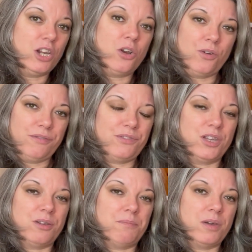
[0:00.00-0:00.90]
a lot of
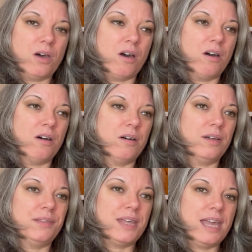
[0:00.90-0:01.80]
them
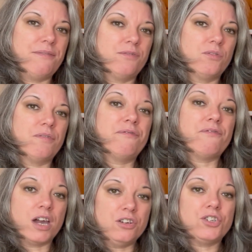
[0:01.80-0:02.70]
are there for
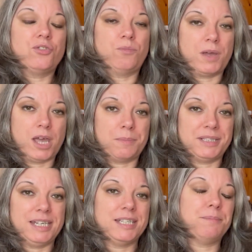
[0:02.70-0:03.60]
functional
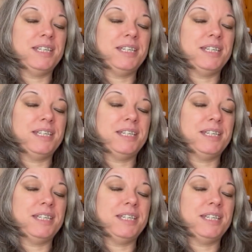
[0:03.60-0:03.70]
purposes,